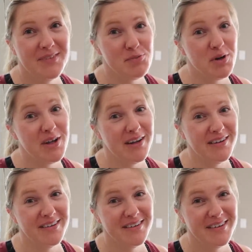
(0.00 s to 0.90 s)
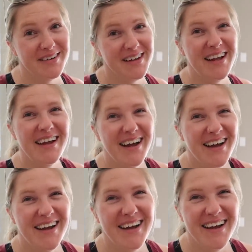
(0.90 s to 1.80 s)
Uh, Pretty good. Uh,
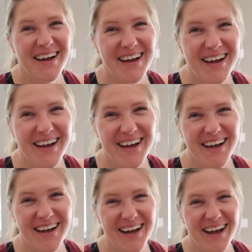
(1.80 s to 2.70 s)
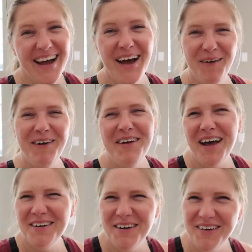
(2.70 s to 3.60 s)
uh, tra hat tricks. I
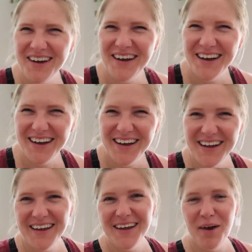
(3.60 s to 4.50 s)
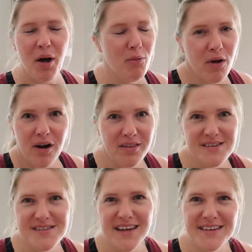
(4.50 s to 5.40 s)
don't Triple know. double. Well, what are That's
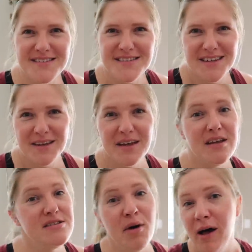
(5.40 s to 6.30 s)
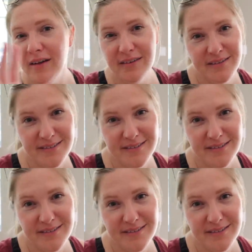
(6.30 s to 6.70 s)
these things? He does them all.